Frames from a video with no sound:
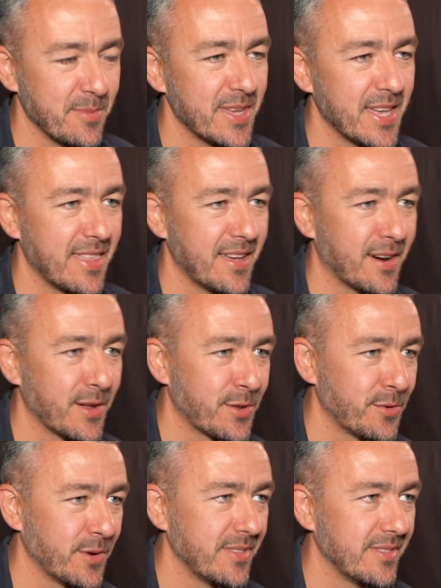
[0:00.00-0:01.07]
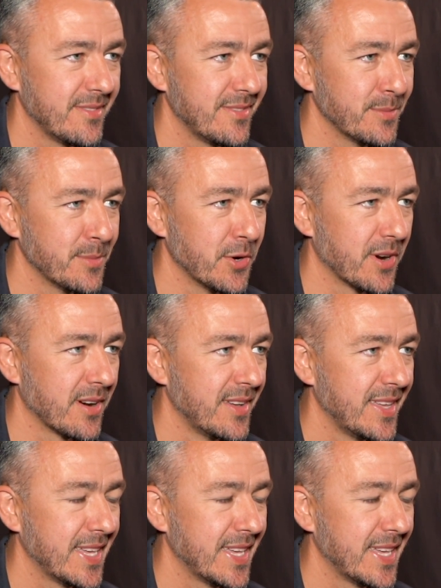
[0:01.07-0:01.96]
But yeah, they are throwing more.